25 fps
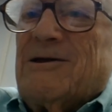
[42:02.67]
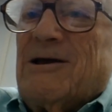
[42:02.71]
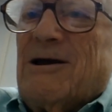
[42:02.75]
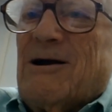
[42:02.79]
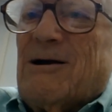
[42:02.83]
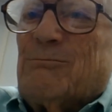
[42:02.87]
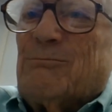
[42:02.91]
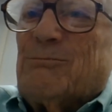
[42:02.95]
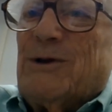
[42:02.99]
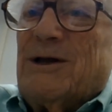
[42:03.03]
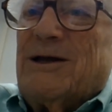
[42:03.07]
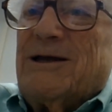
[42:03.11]
on the
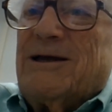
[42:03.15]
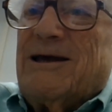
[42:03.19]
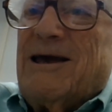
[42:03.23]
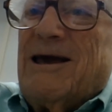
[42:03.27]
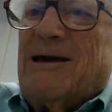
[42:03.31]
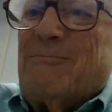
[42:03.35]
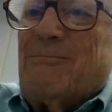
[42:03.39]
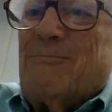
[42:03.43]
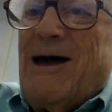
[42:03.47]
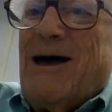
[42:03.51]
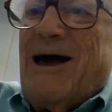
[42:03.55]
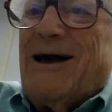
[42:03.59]
airplane,
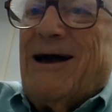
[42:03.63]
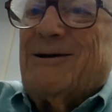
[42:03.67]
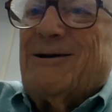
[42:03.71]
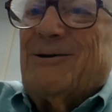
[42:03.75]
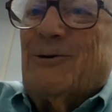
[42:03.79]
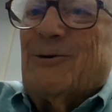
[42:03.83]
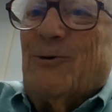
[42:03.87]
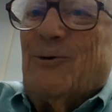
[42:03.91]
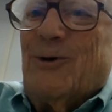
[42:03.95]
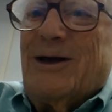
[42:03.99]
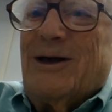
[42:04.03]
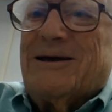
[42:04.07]
came back
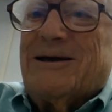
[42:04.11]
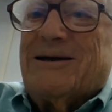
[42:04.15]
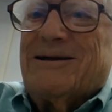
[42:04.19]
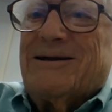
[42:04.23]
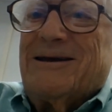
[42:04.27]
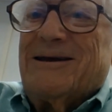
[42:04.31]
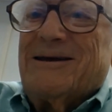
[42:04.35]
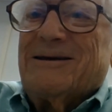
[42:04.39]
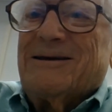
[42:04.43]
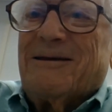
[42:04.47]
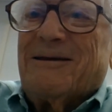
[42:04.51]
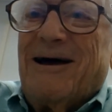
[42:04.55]
in a week,
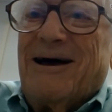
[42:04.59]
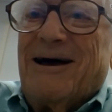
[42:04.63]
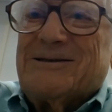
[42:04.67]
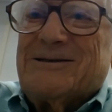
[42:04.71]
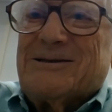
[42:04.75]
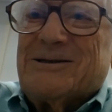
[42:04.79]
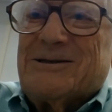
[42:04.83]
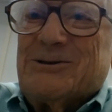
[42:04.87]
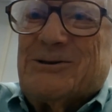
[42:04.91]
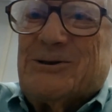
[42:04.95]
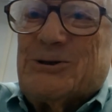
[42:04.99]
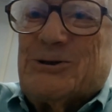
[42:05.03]
and he
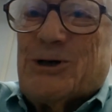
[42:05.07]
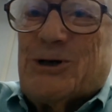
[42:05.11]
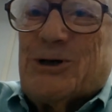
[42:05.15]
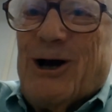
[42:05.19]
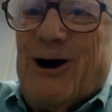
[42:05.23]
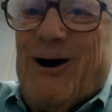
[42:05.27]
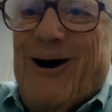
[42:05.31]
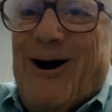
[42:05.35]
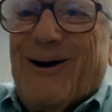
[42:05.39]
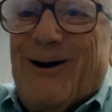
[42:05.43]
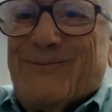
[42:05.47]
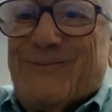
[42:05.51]
licensed
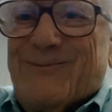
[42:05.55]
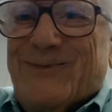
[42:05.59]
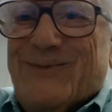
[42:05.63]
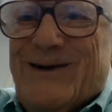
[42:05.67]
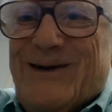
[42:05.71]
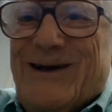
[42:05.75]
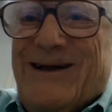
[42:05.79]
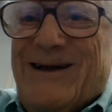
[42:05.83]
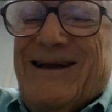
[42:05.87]
Sharp.